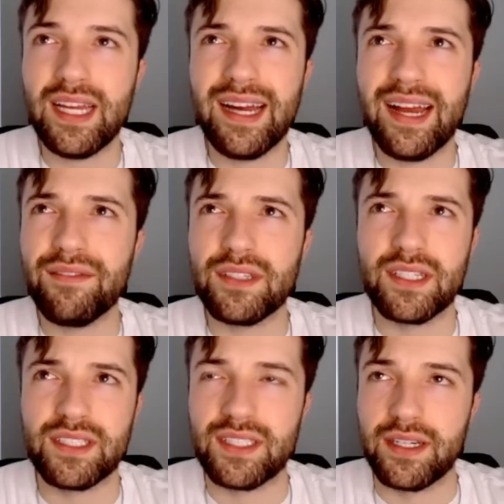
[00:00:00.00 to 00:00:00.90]
I haven't
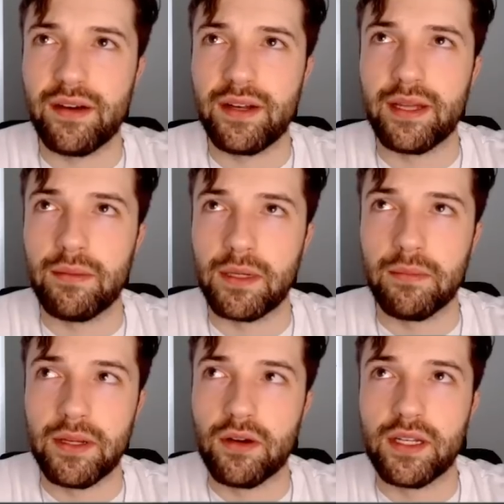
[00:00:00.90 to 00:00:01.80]
done a study on him, I'm
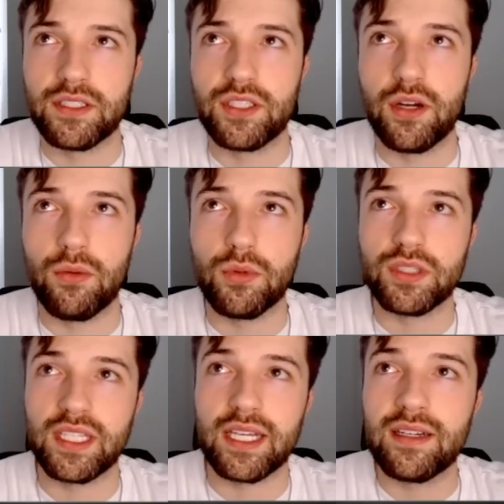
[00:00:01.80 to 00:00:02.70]
going to be honest, so we'll
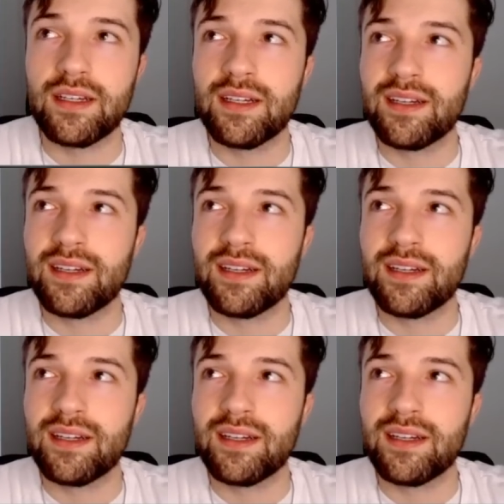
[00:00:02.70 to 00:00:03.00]
see.